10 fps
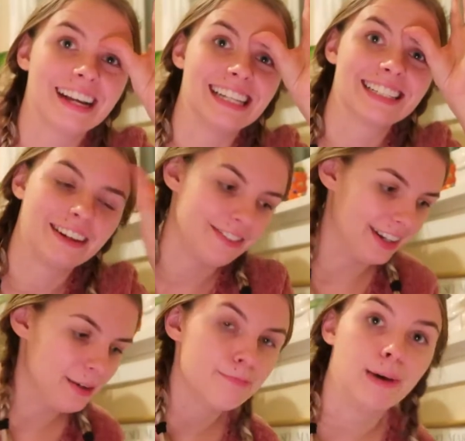okay, so I
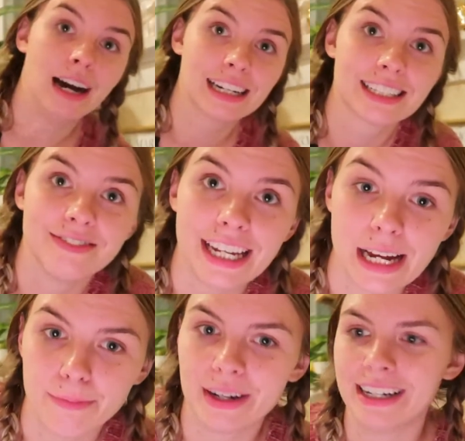found a box of
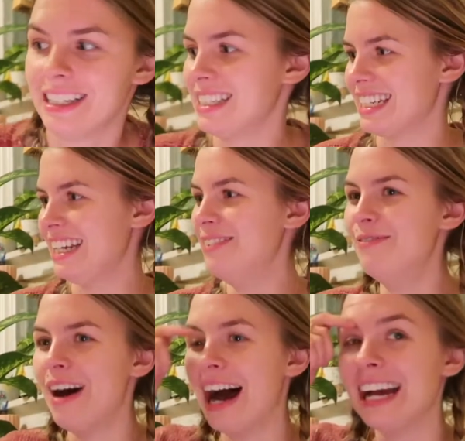tampons
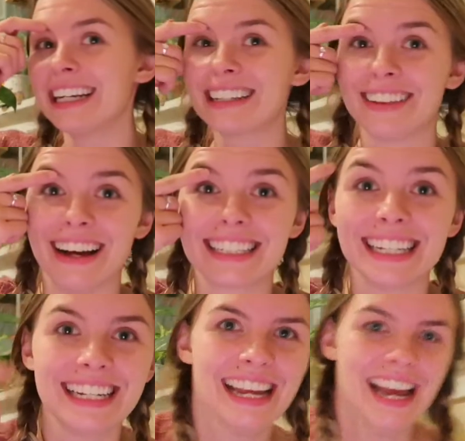in my
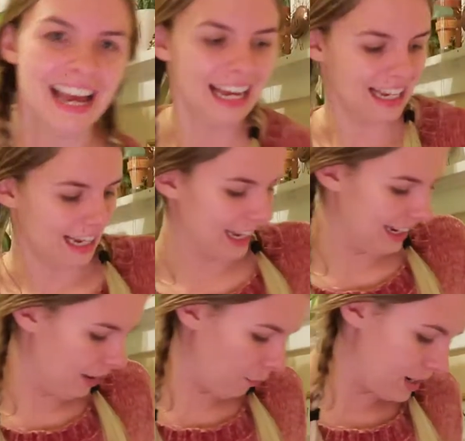closet
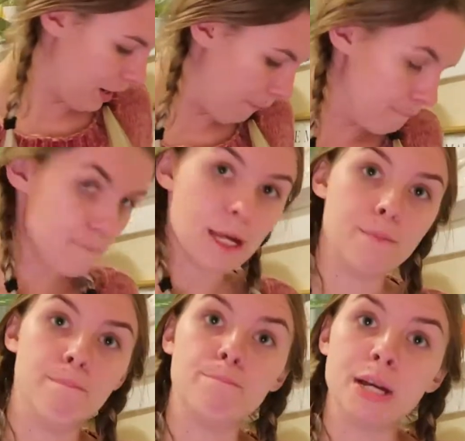and we are
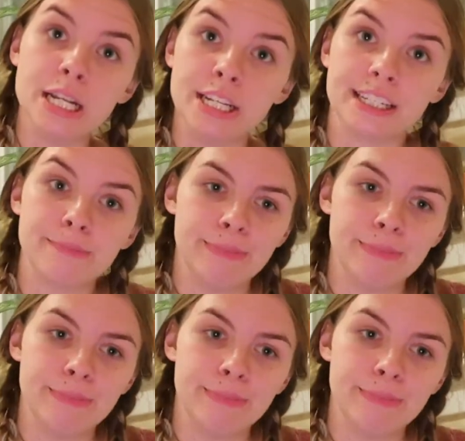in business,